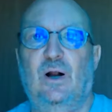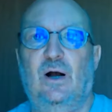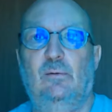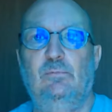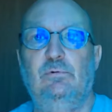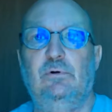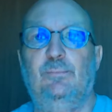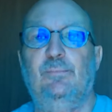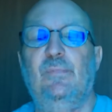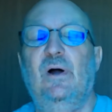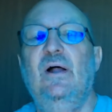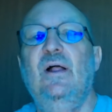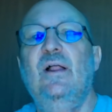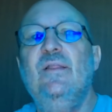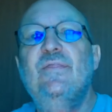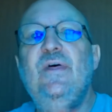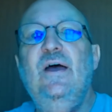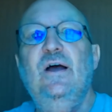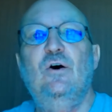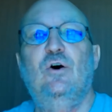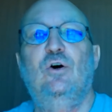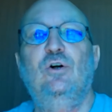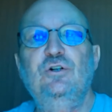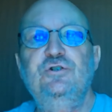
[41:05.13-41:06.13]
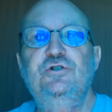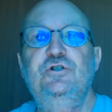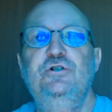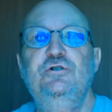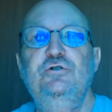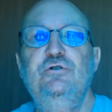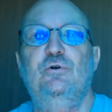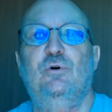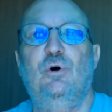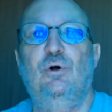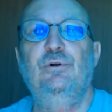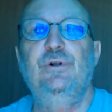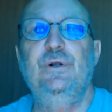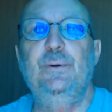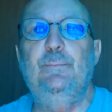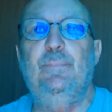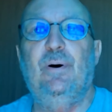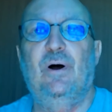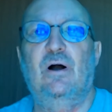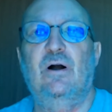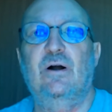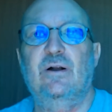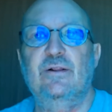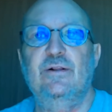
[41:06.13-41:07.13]
problem. They hold you to only
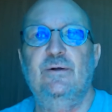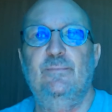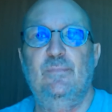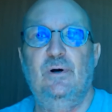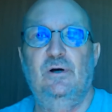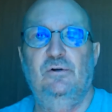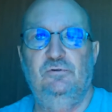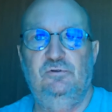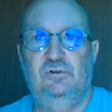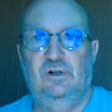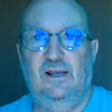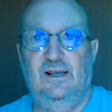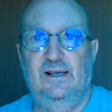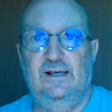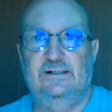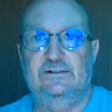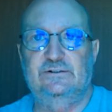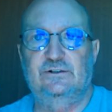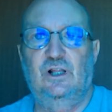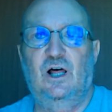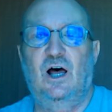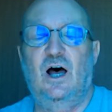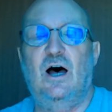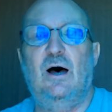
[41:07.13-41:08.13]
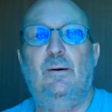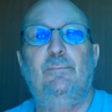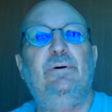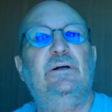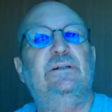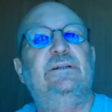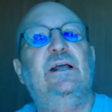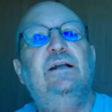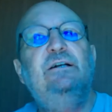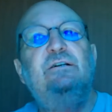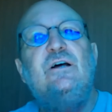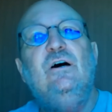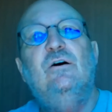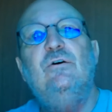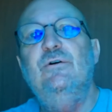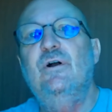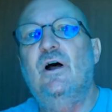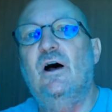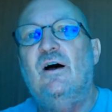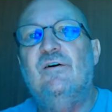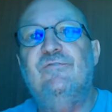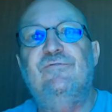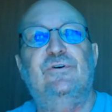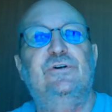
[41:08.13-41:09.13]
part of the Mosaic Law, but they don't
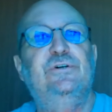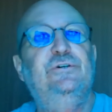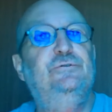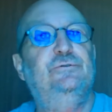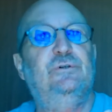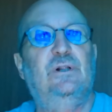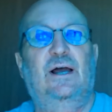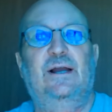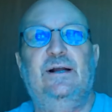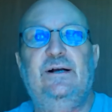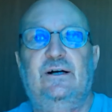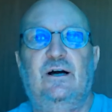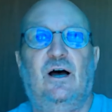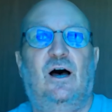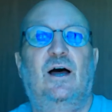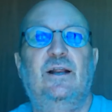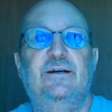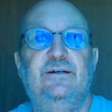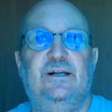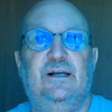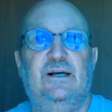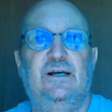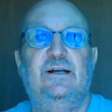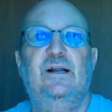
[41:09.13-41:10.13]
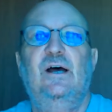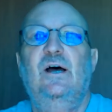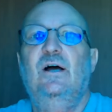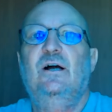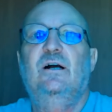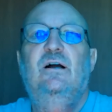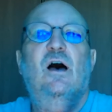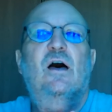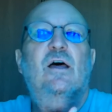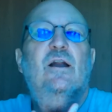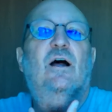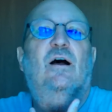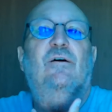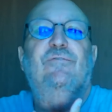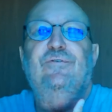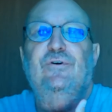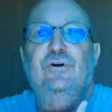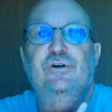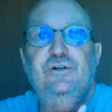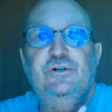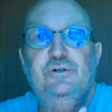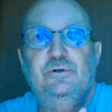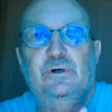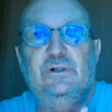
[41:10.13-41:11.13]
offer you like God did. God
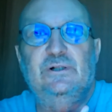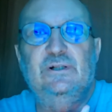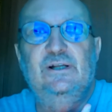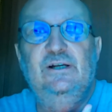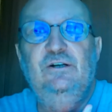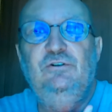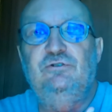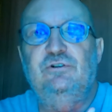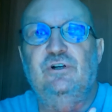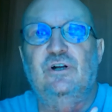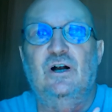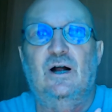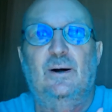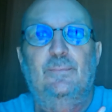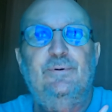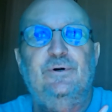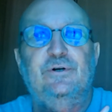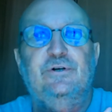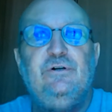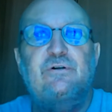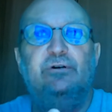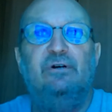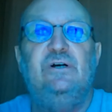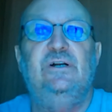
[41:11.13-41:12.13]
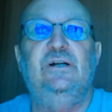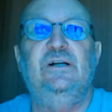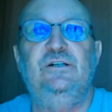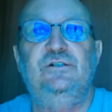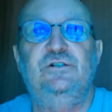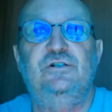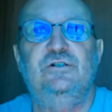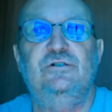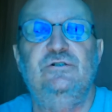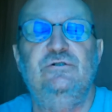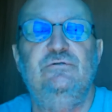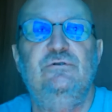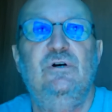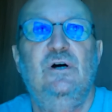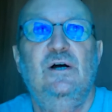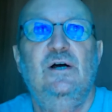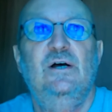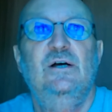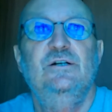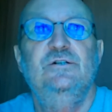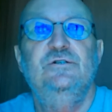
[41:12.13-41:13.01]
offered you at least an opportunity to